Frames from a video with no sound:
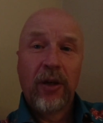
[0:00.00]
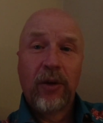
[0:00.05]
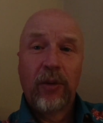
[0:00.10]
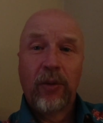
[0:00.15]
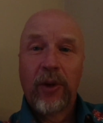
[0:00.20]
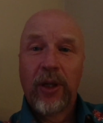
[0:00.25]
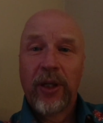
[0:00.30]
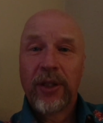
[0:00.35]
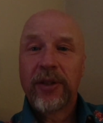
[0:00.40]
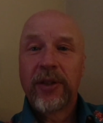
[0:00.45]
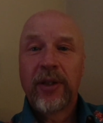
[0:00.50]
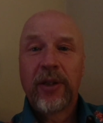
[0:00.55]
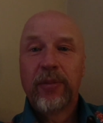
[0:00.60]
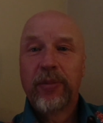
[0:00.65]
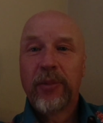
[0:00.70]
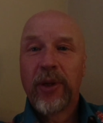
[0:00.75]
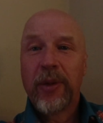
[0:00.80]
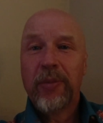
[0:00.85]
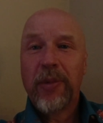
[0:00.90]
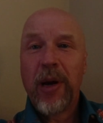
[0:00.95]
one,
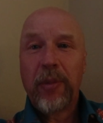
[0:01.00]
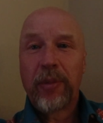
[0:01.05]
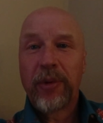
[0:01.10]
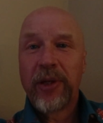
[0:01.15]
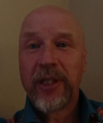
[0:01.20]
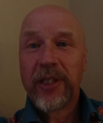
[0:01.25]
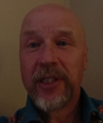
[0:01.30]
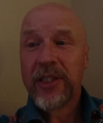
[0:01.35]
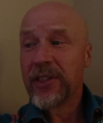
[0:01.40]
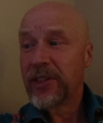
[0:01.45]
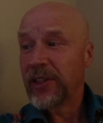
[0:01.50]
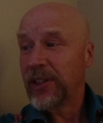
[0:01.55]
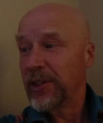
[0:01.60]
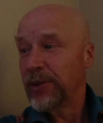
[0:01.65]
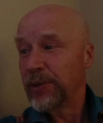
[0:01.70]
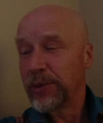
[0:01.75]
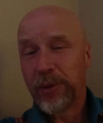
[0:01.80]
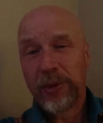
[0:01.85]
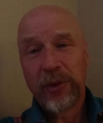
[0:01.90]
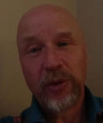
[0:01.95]
my map reading
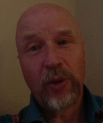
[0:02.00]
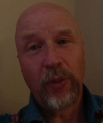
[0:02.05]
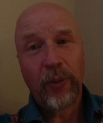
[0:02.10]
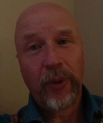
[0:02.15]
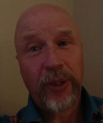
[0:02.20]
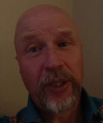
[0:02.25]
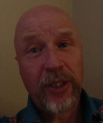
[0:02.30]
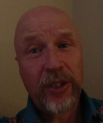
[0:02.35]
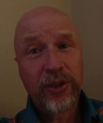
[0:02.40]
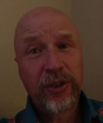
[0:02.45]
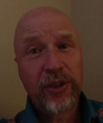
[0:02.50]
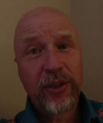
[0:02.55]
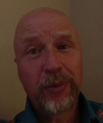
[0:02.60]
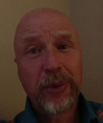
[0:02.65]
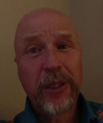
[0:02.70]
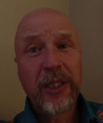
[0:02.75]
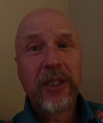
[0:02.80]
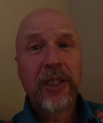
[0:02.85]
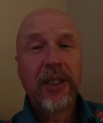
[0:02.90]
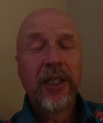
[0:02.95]
skills were not what they should have
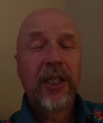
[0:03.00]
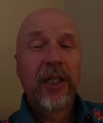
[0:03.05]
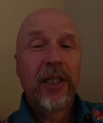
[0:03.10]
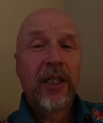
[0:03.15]
been,